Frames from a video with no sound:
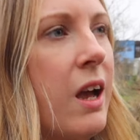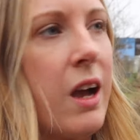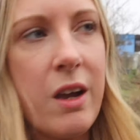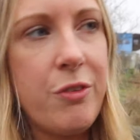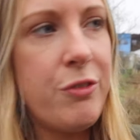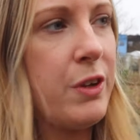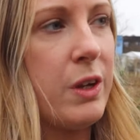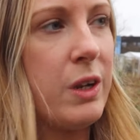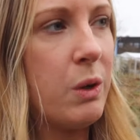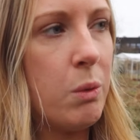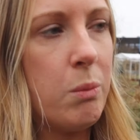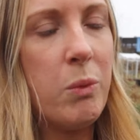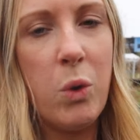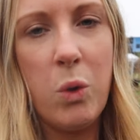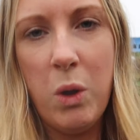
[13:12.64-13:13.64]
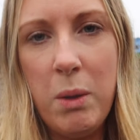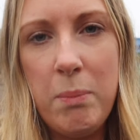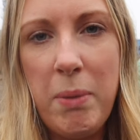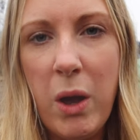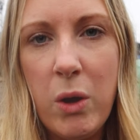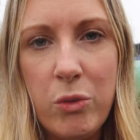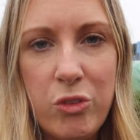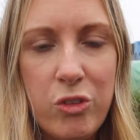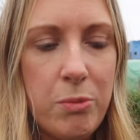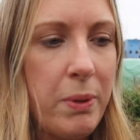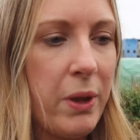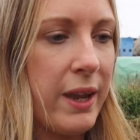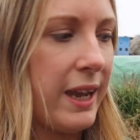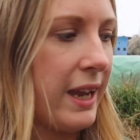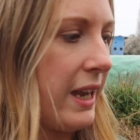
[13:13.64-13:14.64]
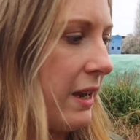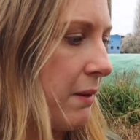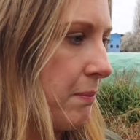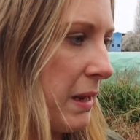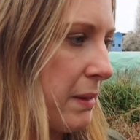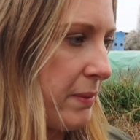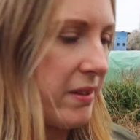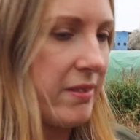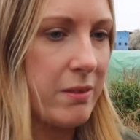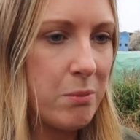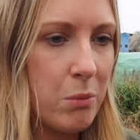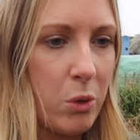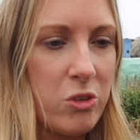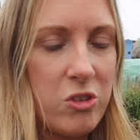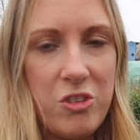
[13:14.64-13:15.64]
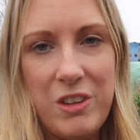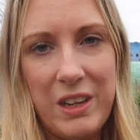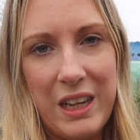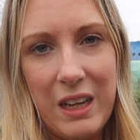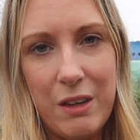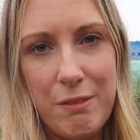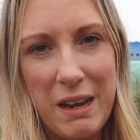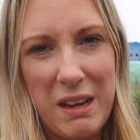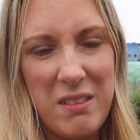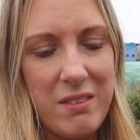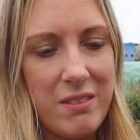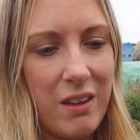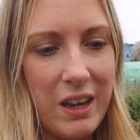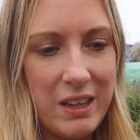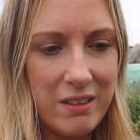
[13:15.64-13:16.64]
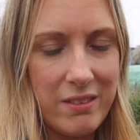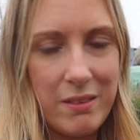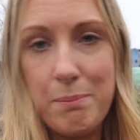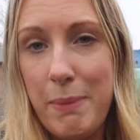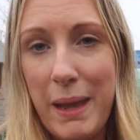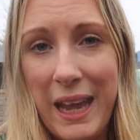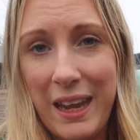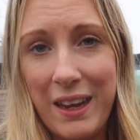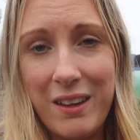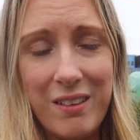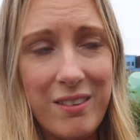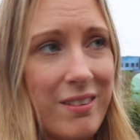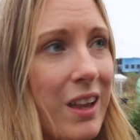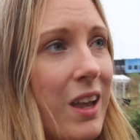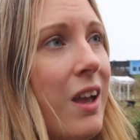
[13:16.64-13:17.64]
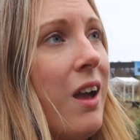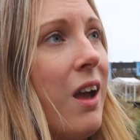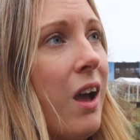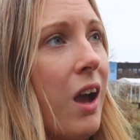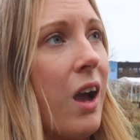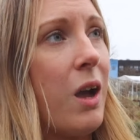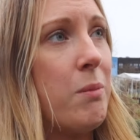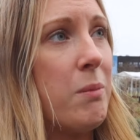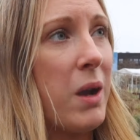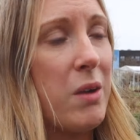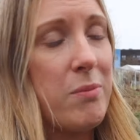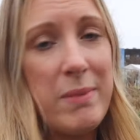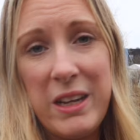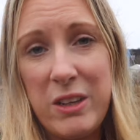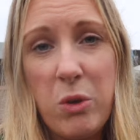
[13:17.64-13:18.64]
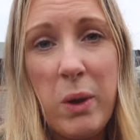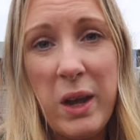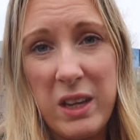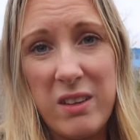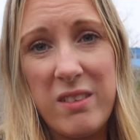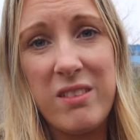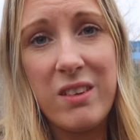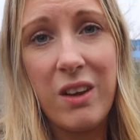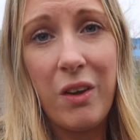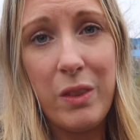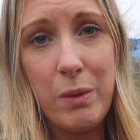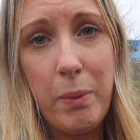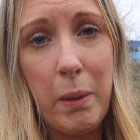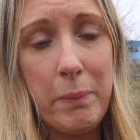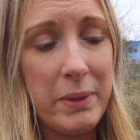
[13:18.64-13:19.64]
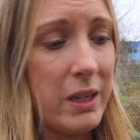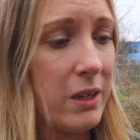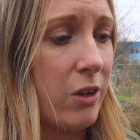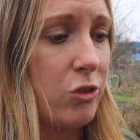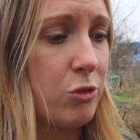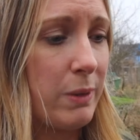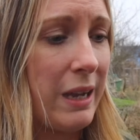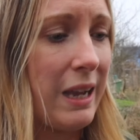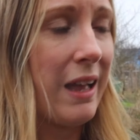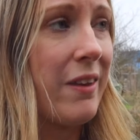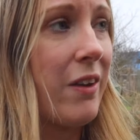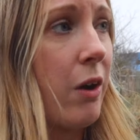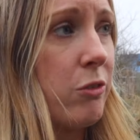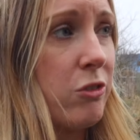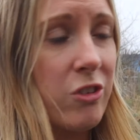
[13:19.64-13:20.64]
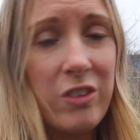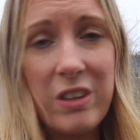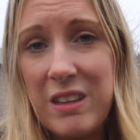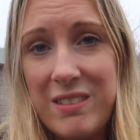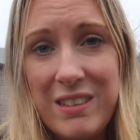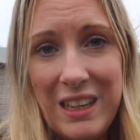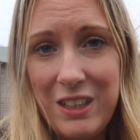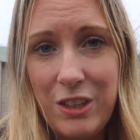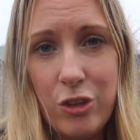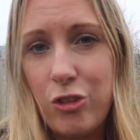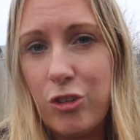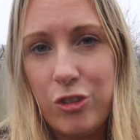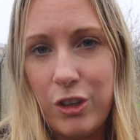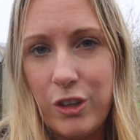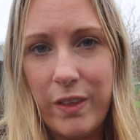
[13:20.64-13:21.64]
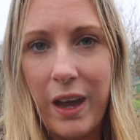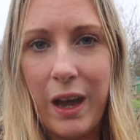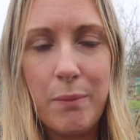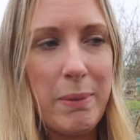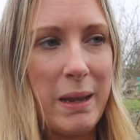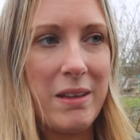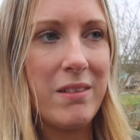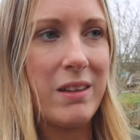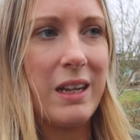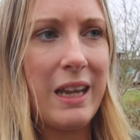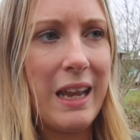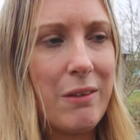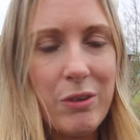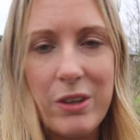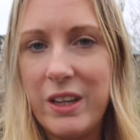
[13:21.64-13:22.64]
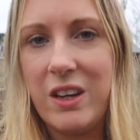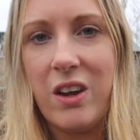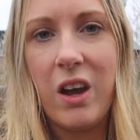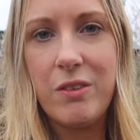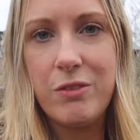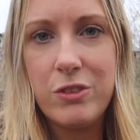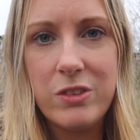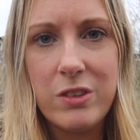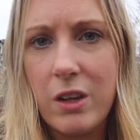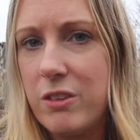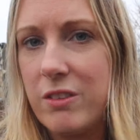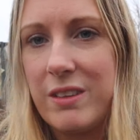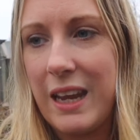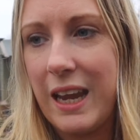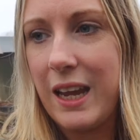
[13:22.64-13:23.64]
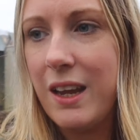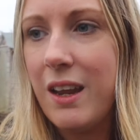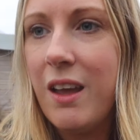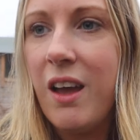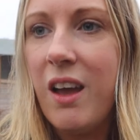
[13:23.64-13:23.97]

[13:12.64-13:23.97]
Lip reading: a few little more poles to put in and maybe some more to dig in around the side and some pegs, I've made quite a good start on the pumpkin archway and I'll just continue to do that. Basically everything that I've done today